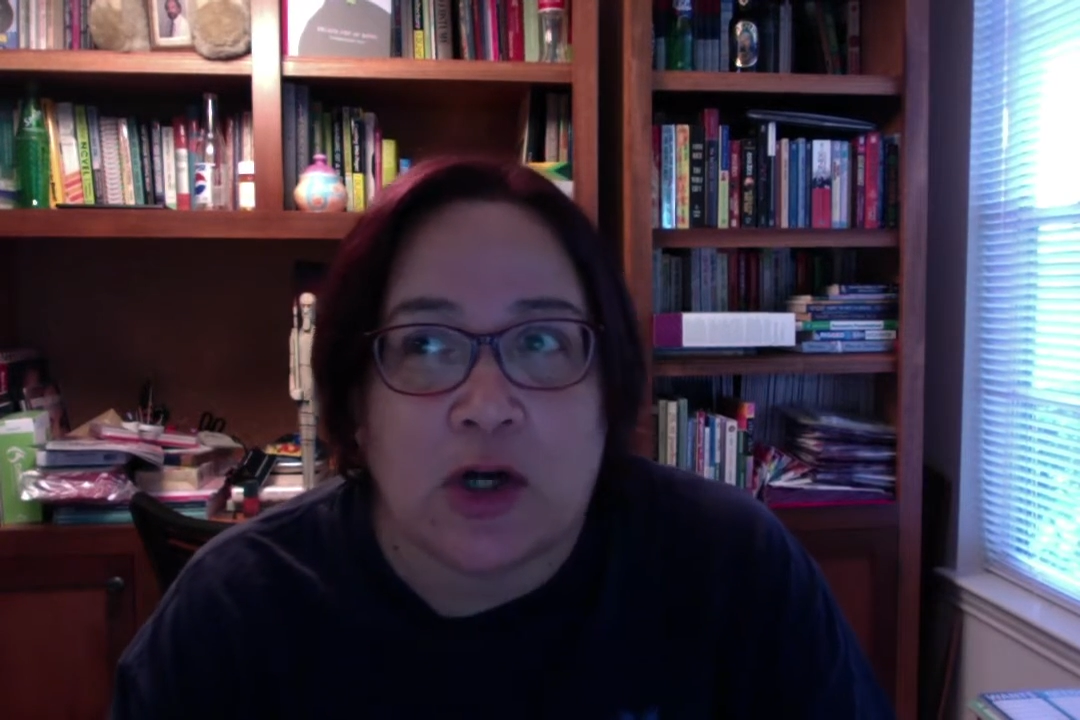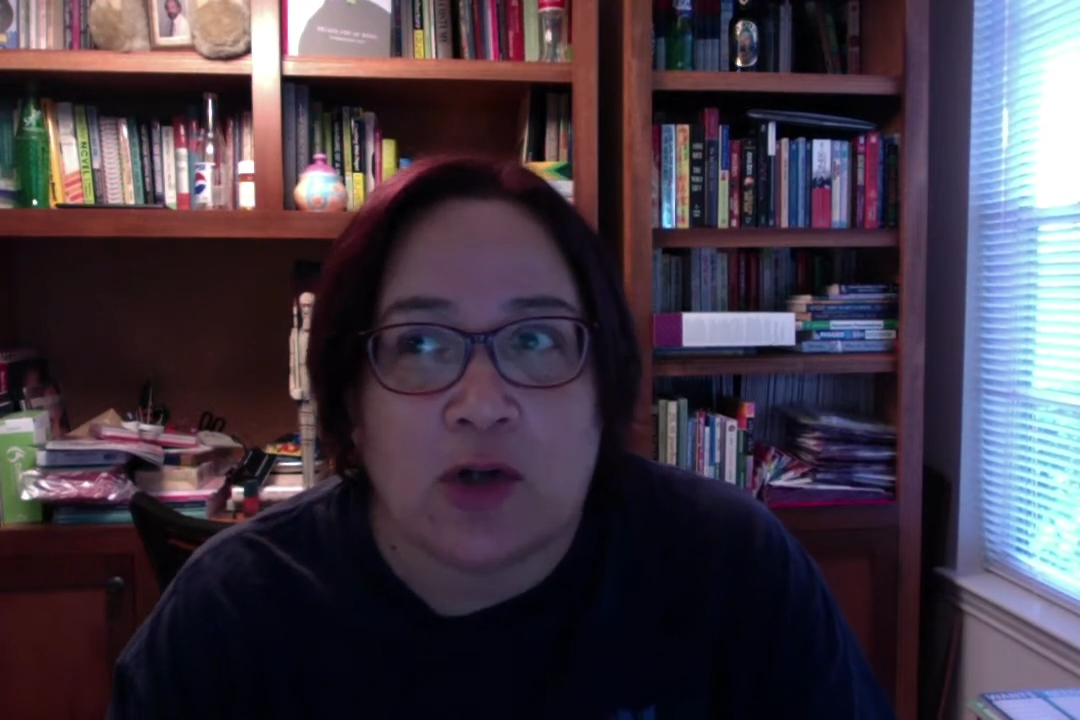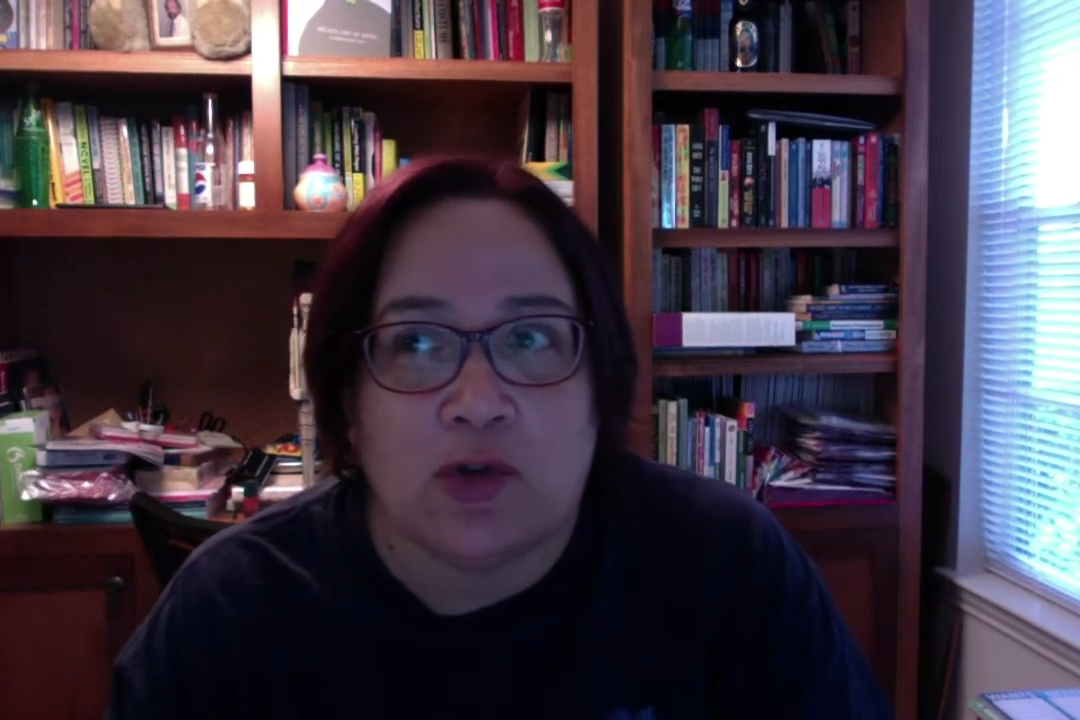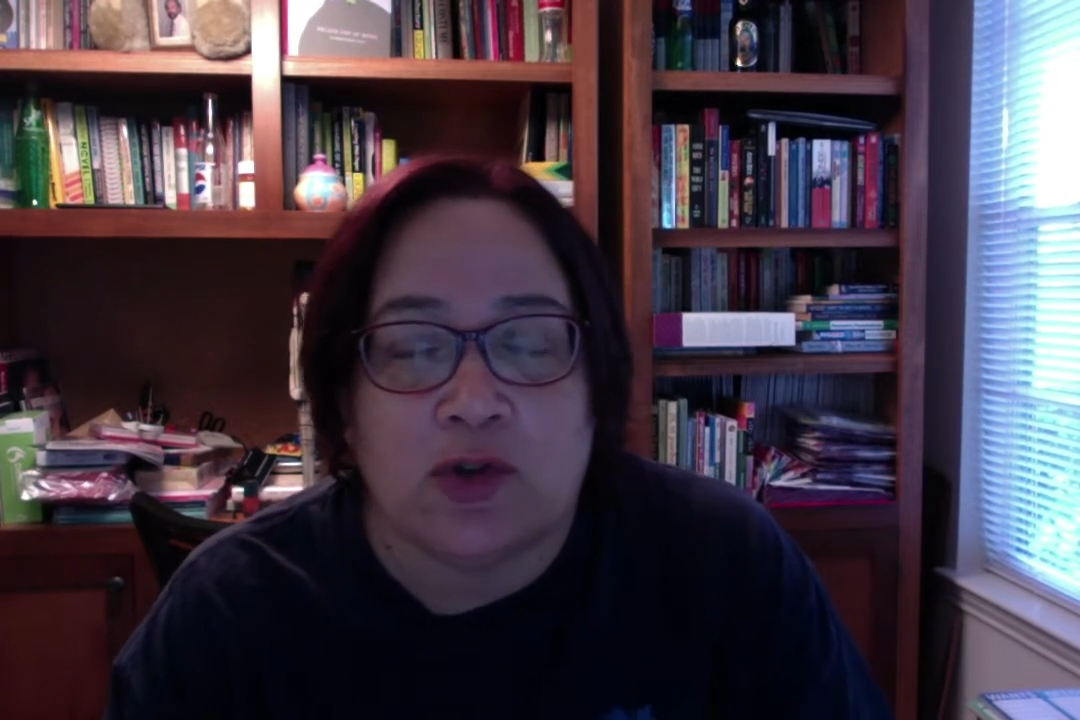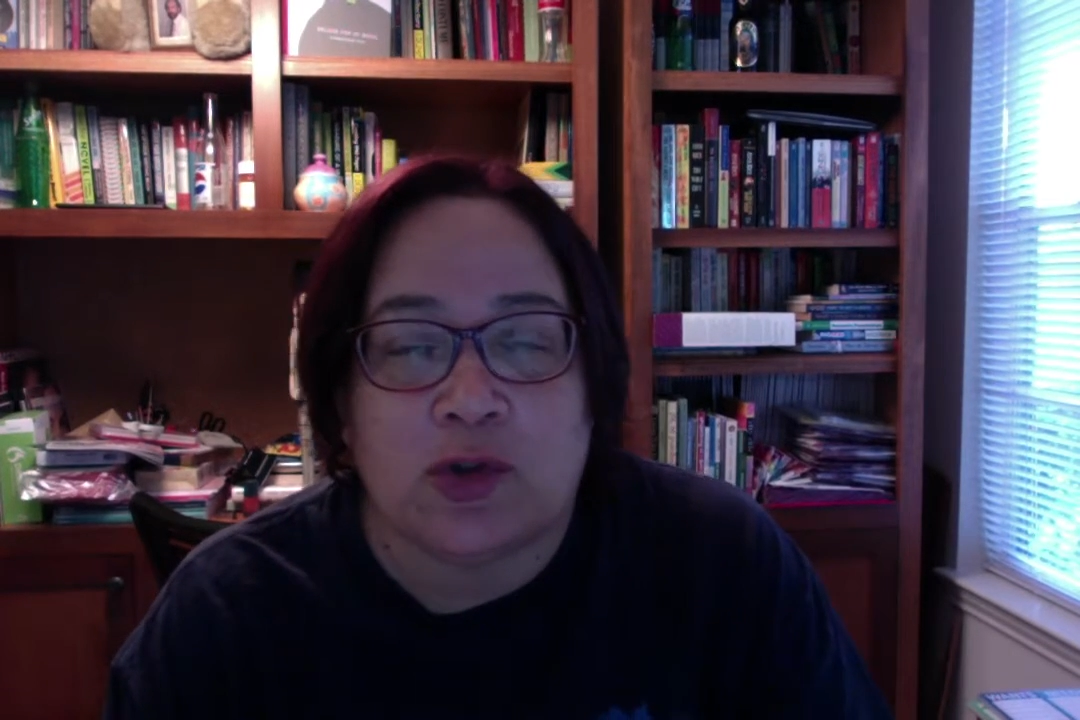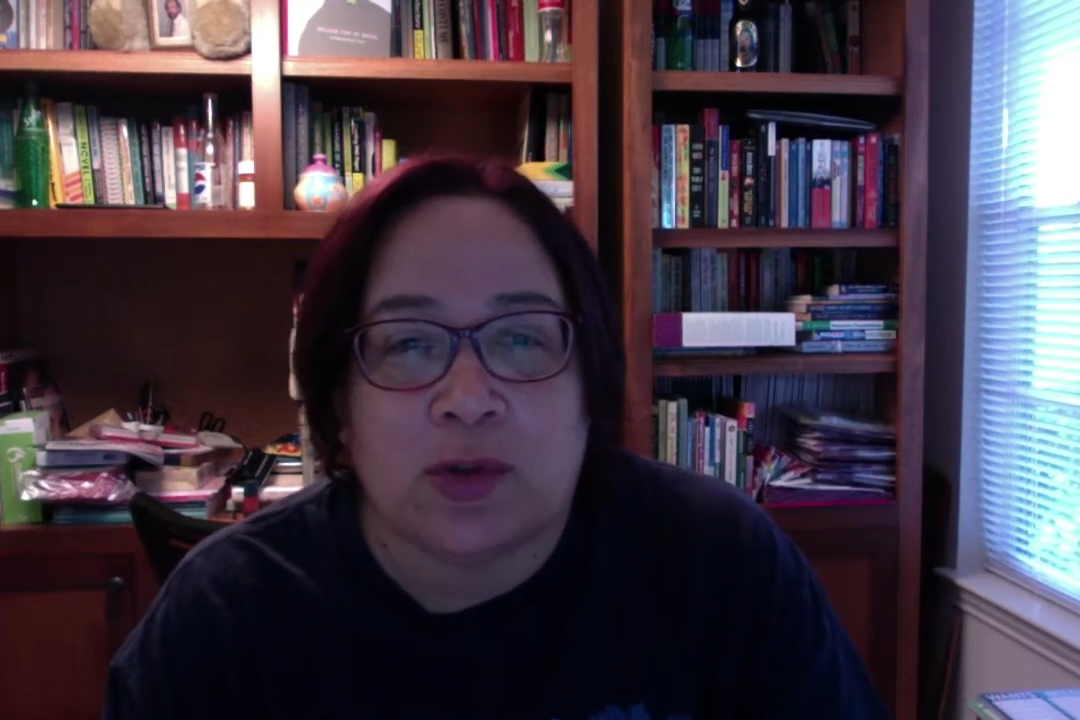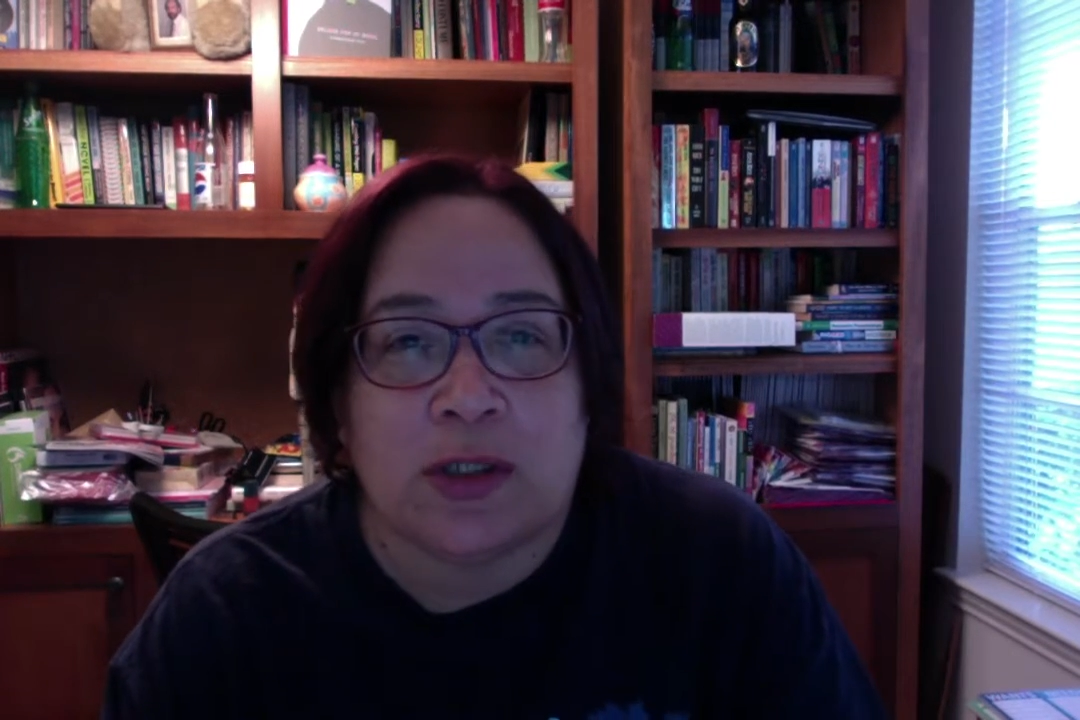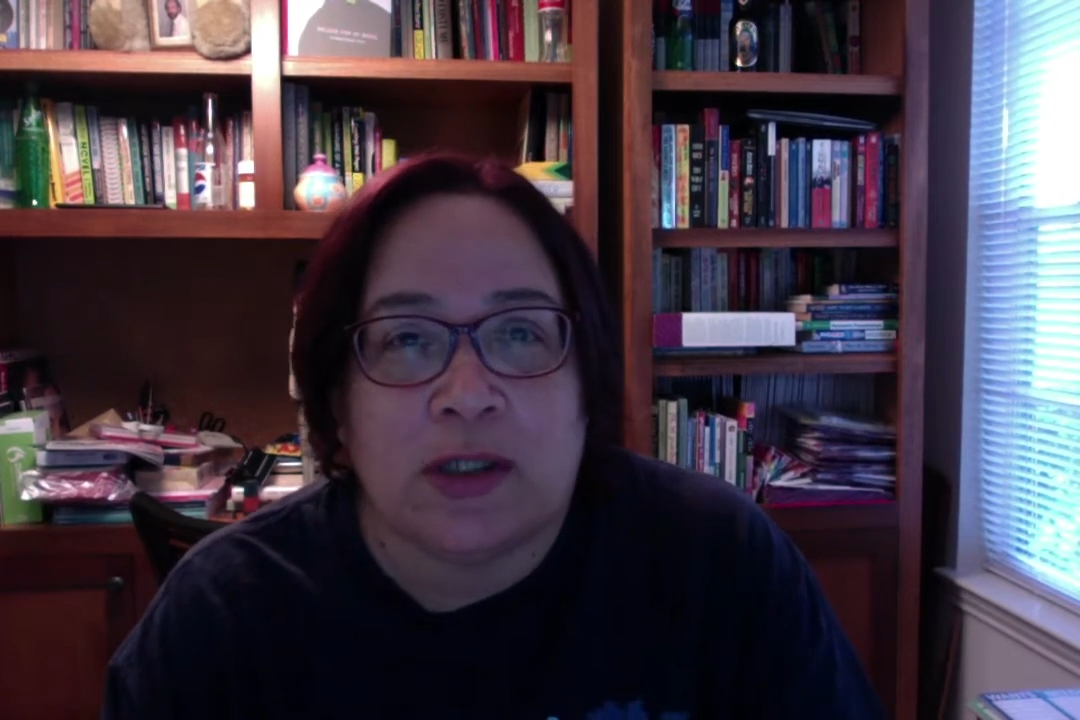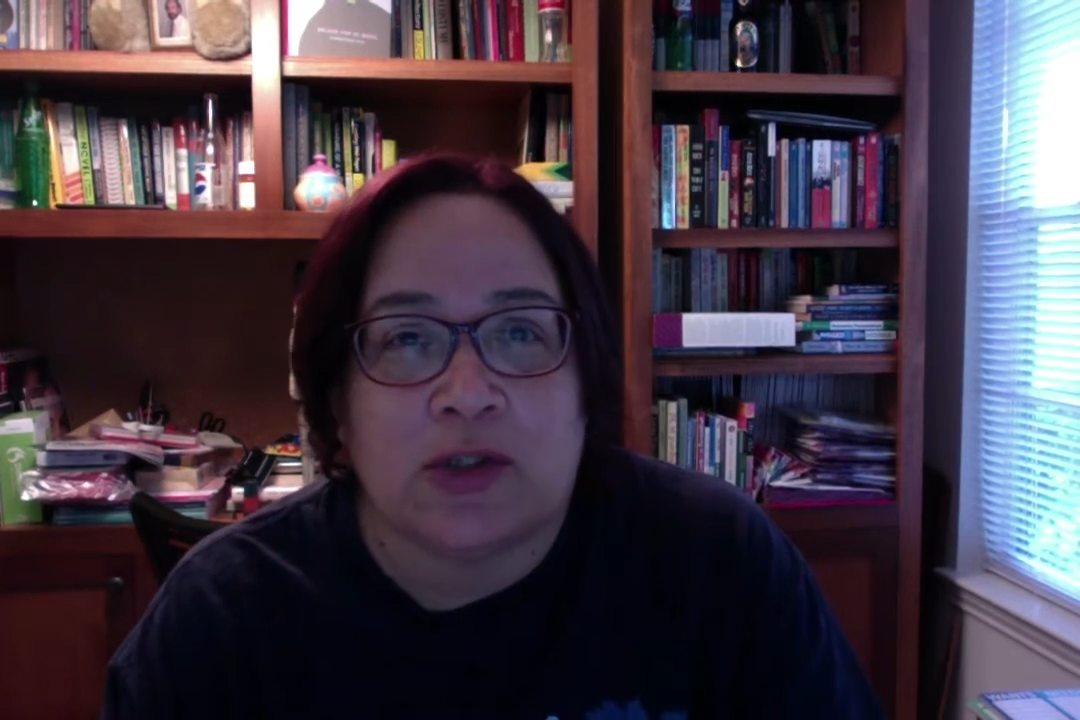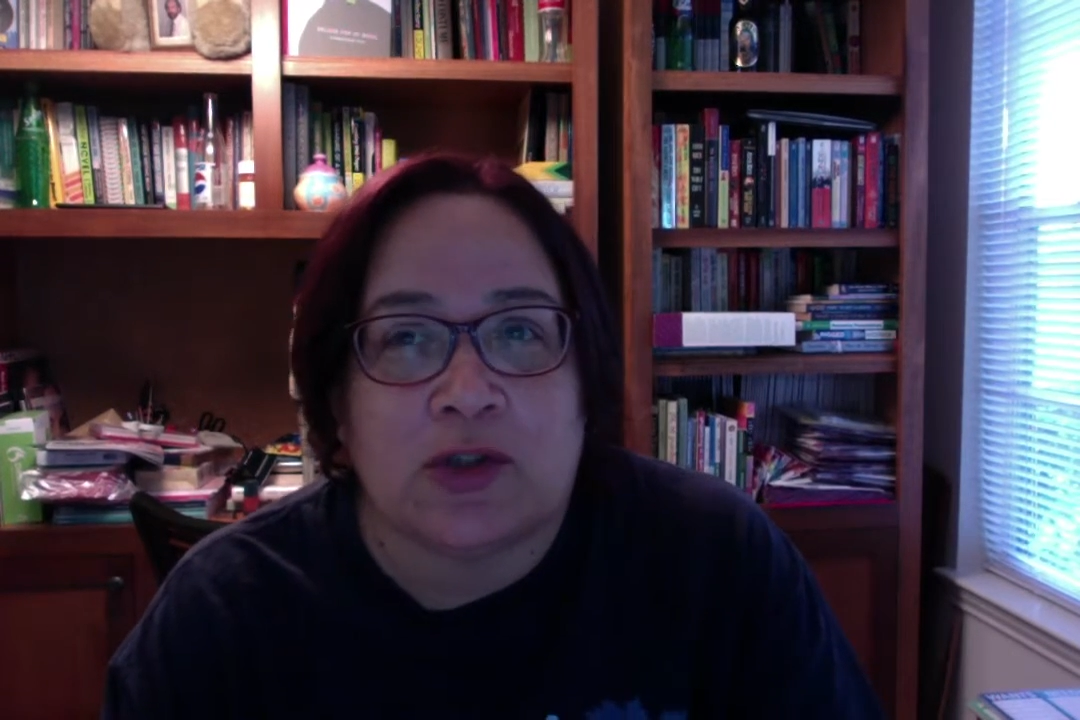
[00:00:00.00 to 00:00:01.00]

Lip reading: are usually